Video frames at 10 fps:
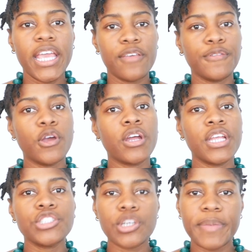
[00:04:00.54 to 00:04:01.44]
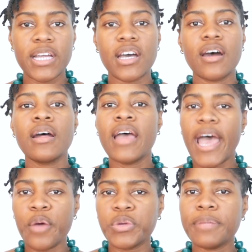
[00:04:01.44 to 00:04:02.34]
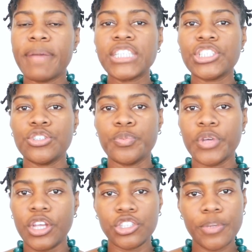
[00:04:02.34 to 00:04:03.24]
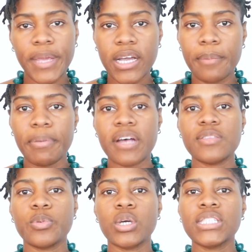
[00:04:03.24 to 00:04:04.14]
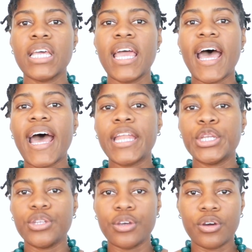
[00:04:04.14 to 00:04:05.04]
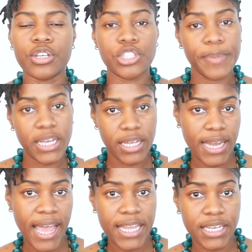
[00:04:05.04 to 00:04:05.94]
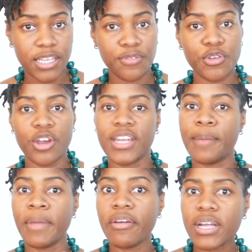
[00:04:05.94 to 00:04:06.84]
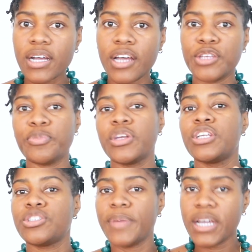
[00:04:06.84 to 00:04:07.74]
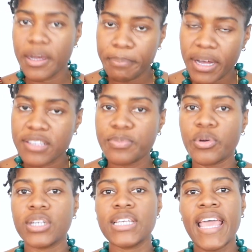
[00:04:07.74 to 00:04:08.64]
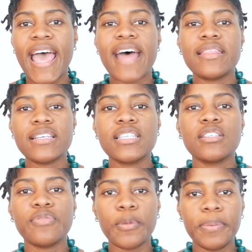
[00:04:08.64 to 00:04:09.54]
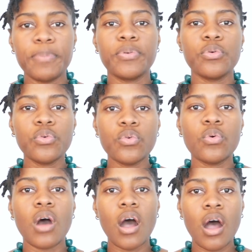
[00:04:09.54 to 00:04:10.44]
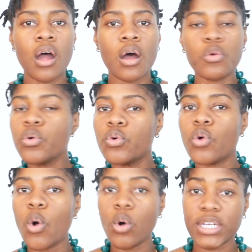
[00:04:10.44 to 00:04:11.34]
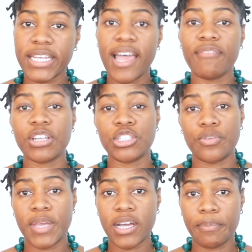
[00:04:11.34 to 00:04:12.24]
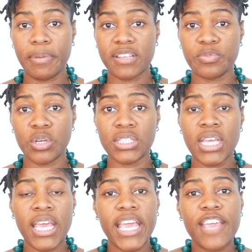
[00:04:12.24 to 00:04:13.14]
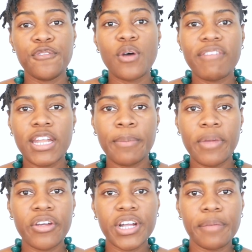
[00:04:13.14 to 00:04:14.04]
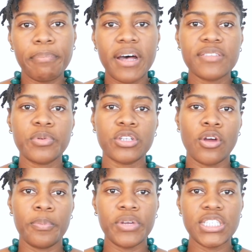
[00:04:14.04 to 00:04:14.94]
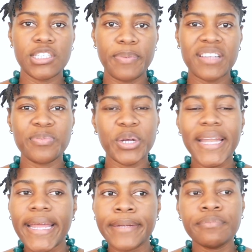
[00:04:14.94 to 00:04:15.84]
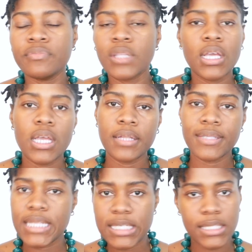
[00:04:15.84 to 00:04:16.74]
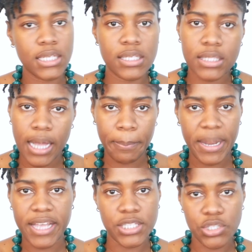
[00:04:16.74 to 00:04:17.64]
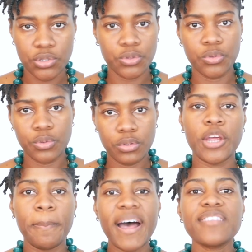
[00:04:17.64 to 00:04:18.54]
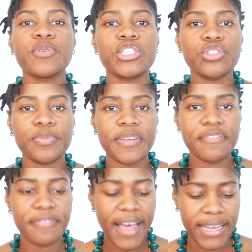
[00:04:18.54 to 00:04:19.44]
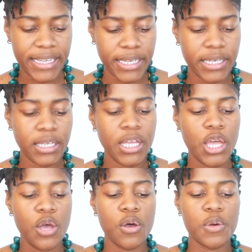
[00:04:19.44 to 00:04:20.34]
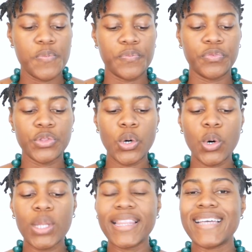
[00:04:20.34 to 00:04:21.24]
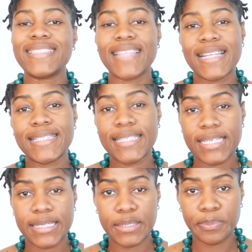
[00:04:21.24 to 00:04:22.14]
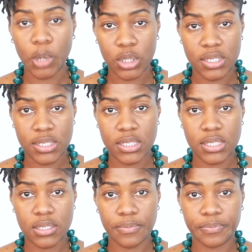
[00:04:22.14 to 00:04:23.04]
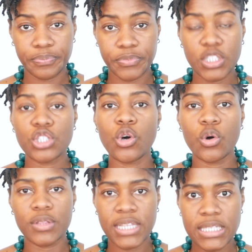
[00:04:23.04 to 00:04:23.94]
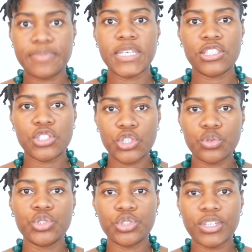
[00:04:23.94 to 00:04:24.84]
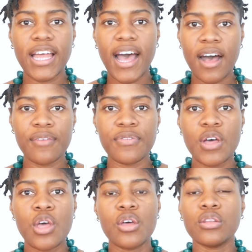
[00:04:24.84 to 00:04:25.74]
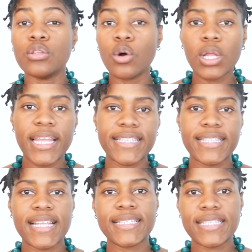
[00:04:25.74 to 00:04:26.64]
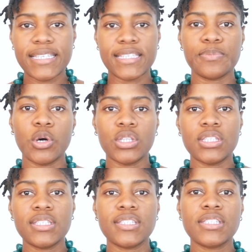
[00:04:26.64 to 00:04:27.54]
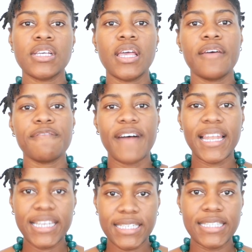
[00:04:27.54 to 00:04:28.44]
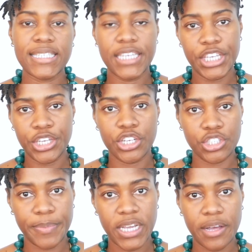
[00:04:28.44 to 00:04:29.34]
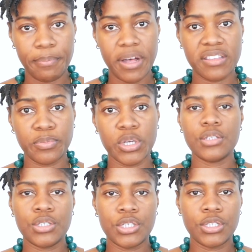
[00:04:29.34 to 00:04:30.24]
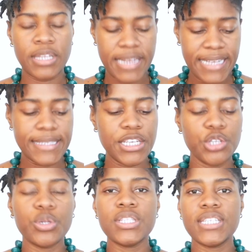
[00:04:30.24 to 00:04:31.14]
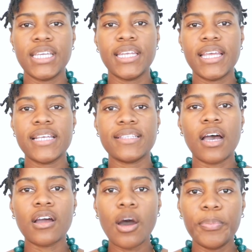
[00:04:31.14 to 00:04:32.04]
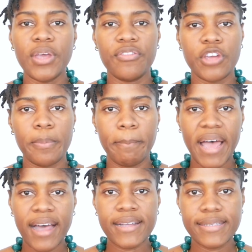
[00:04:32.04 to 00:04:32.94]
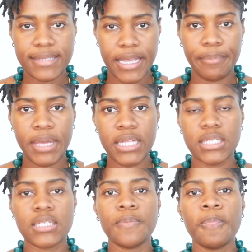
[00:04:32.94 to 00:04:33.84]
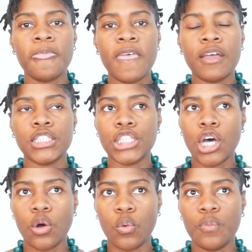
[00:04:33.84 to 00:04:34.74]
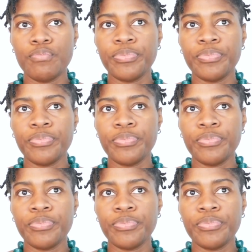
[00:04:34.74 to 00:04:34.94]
If you're in Jamaica, I would imagine you bring your Jamaican passport and your Jamaican ID. If you're in America, you bring your Jamaican passport, and this is for people who only have a Jamaican passport. If you have an American passport or British passport, then this doesn't apply to you. Your passport should be valid no less than 6 months. So this means you should have no less than 6 months validity in your Jamaican passport. The next thing you'll need is a copy of your bank statement. Now,